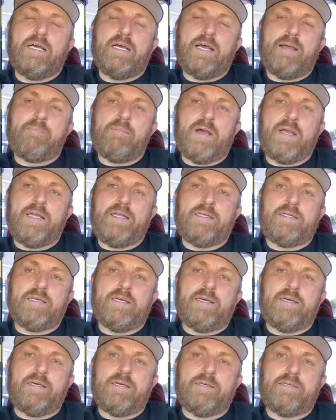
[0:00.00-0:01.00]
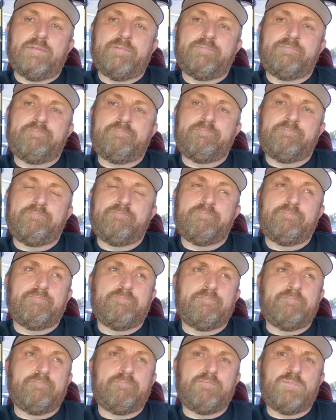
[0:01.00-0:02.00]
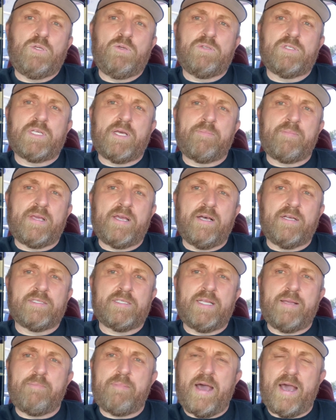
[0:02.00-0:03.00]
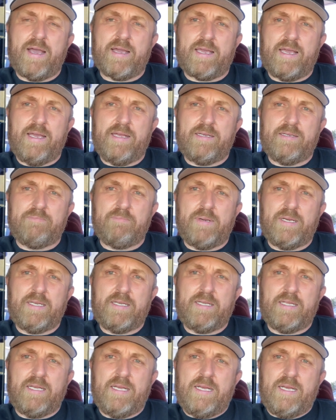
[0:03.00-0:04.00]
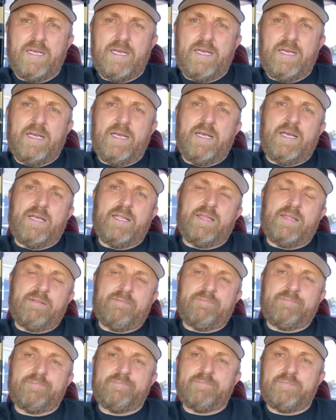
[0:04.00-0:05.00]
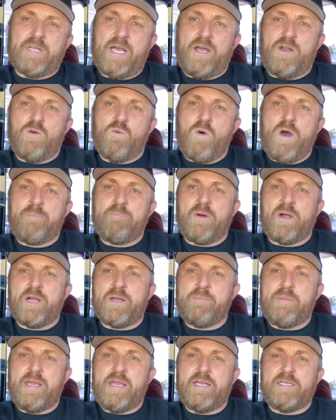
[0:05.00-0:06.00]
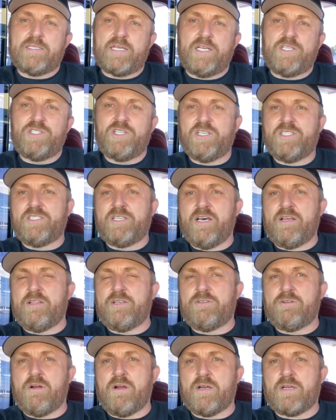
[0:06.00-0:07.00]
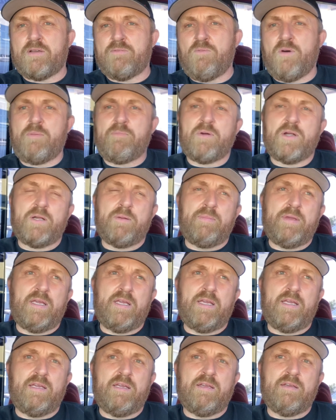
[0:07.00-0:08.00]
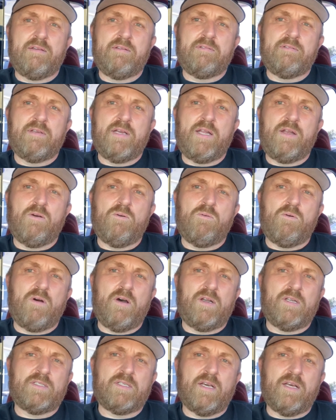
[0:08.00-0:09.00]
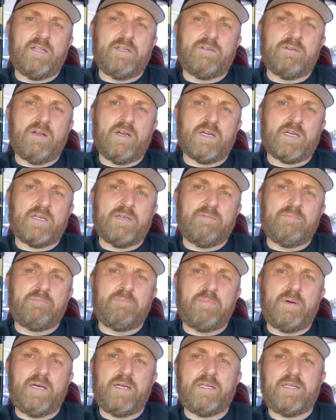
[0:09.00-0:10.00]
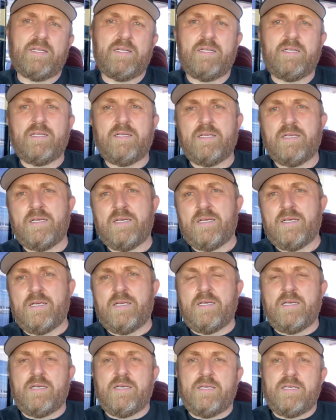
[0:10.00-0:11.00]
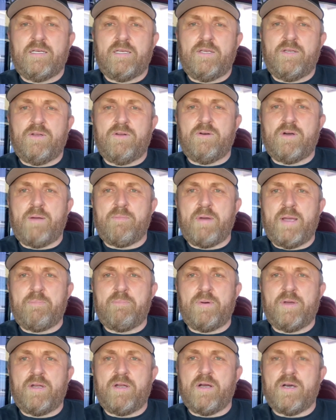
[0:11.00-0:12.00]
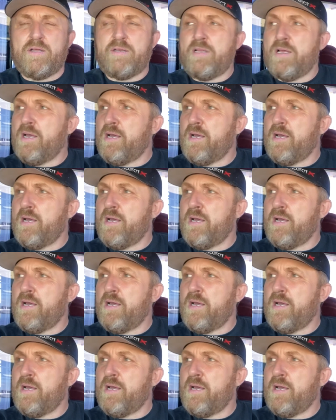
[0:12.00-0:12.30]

might do something else in the back end. But I don't know, one part of me is I should sell the truck, one part of me I don't want to sell the truck, but you know, I might put it on